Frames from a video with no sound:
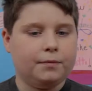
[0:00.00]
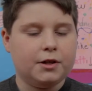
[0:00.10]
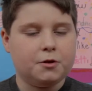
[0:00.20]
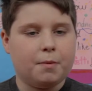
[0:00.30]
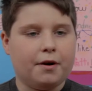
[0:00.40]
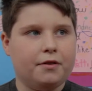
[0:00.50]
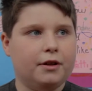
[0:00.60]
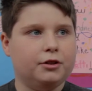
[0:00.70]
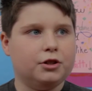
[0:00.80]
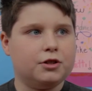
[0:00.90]
It's better
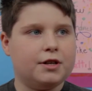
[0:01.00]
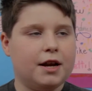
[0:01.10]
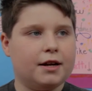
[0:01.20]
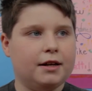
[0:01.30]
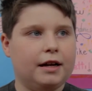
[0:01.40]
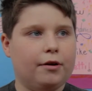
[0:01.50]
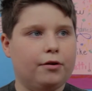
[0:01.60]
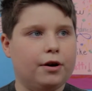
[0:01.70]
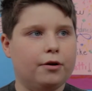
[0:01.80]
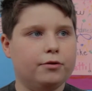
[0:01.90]
than just taking
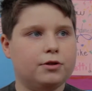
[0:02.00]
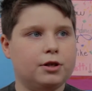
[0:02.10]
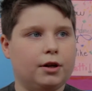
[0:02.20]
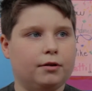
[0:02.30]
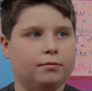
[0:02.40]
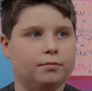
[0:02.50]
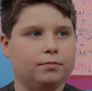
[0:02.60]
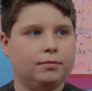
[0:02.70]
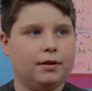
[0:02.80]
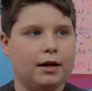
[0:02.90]
down notes and
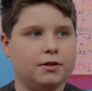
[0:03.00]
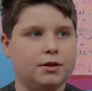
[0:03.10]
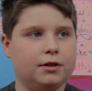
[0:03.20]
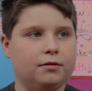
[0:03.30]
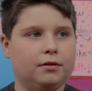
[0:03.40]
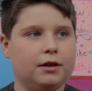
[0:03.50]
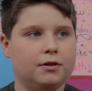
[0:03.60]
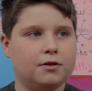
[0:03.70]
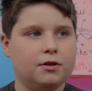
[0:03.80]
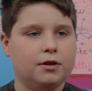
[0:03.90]
that's it,
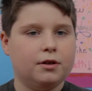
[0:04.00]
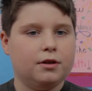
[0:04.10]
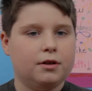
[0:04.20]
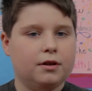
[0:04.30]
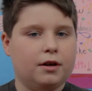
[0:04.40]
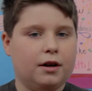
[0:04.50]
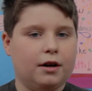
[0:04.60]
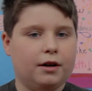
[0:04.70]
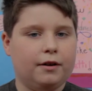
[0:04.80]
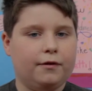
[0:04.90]
because
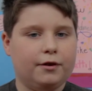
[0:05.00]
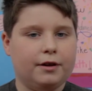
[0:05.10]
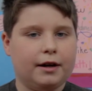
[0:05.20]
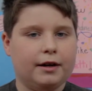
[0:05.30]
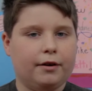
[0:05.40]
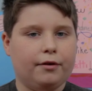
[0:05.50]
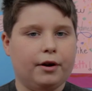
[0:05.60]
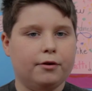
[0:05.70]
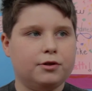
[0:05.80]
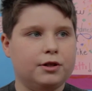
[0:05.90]
if you're taking down
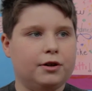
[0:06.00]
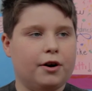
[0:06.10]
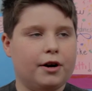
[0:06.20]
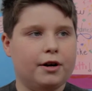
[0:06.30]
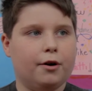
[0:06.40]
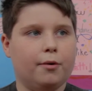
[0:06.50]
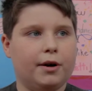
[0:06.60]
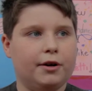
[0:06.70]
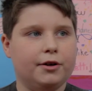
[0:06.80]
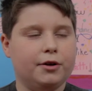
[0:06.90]
notes and you already know
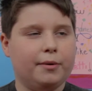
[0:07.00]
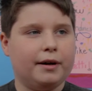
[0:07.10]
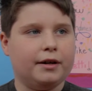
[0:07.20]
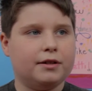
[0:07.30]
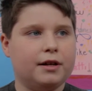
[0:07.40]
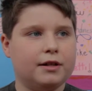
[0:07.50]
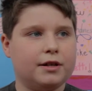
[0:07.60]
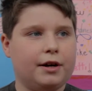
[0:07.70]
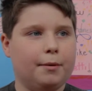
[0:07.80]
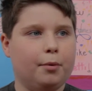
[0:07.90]
what you're doing, it gets
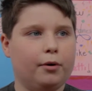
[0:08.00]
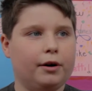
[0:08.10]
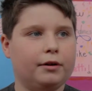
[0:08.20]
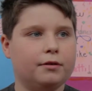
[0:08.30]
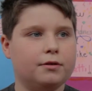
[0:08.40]
kind of boring.